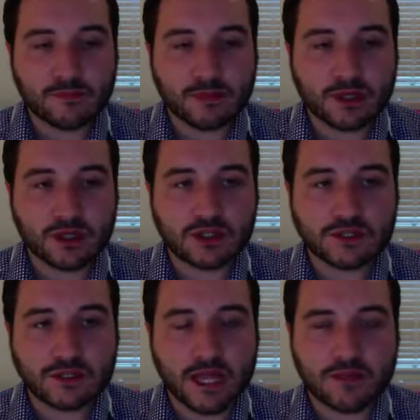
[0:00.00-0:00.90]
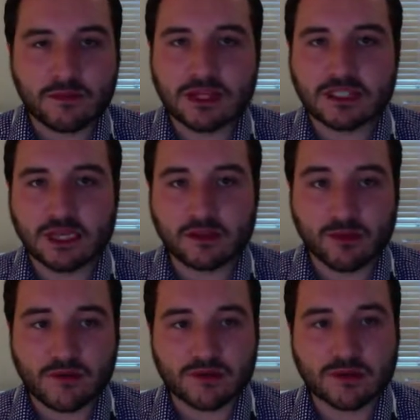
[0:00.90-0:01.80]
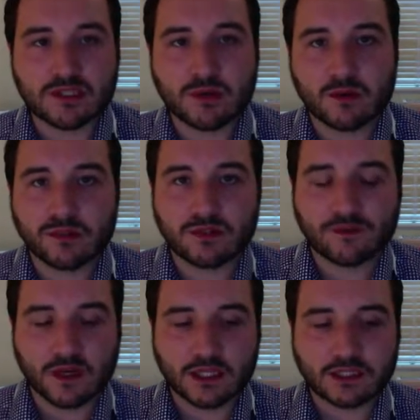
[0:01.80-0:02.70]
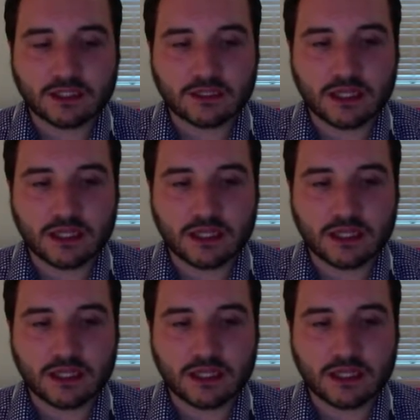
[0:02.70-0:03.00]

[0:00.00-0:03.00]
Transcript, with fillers: because at the meeting, the previous meeting where it was deferred,